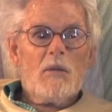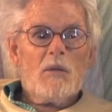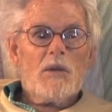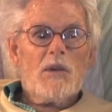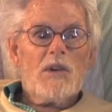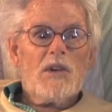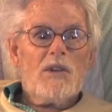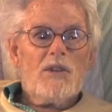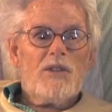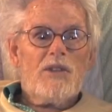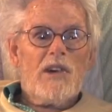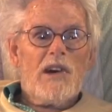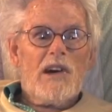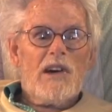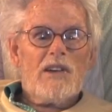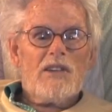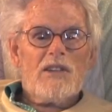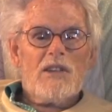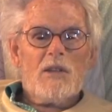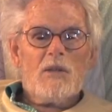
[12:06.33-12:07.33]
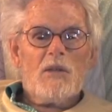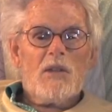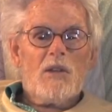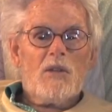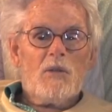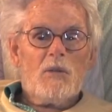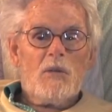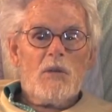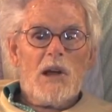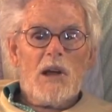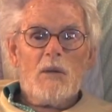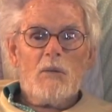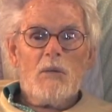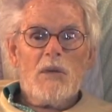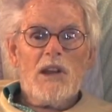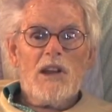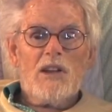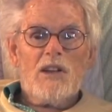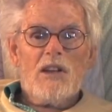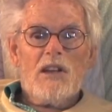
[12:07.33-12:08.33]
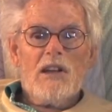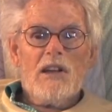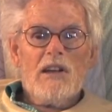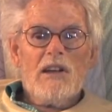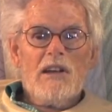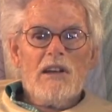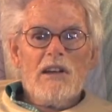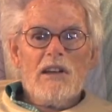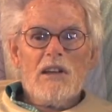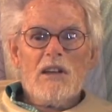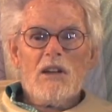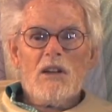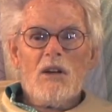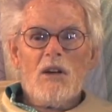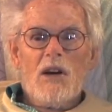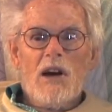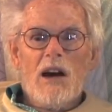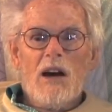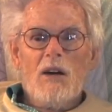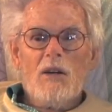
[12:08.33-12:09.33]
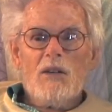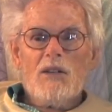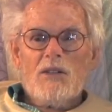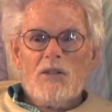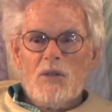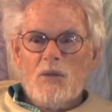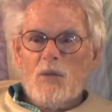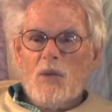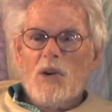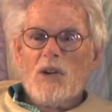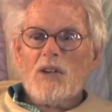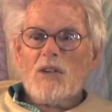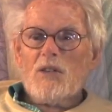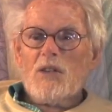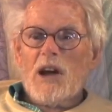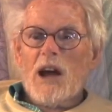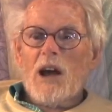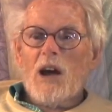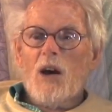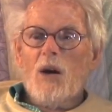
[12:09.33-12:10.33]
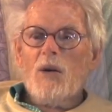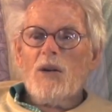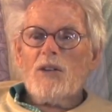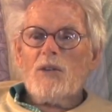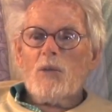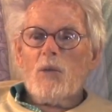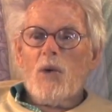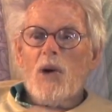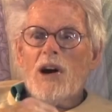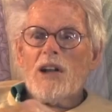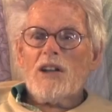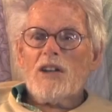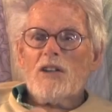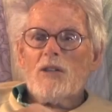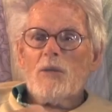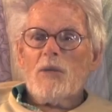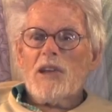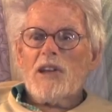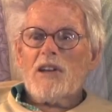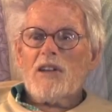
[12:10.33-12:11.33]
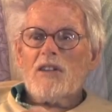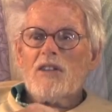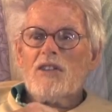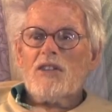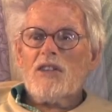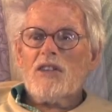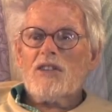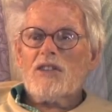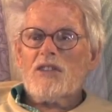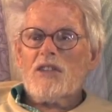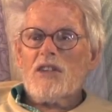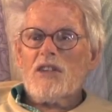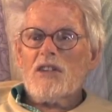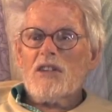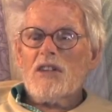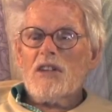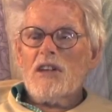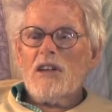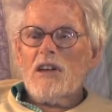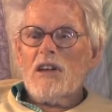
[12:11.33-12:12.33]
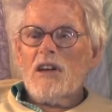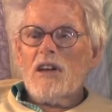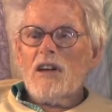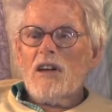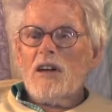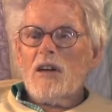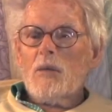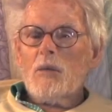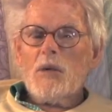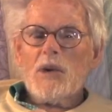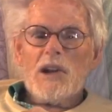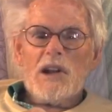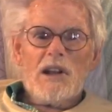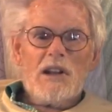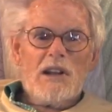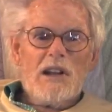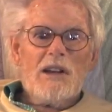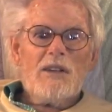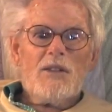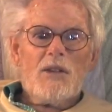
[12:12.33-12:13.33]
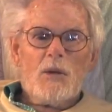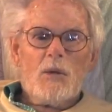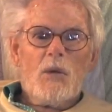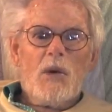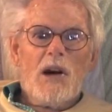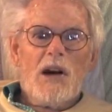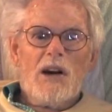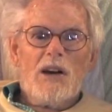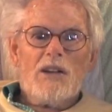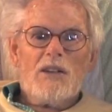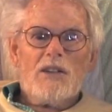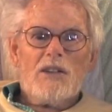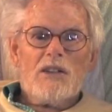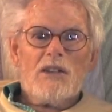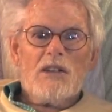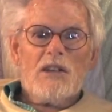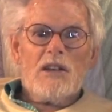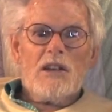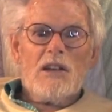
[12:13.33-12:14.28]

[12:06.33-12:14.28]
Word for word: Pretty fast. And, and, and me, you know, I always wanted, I always wanted to be consistent, but I never was.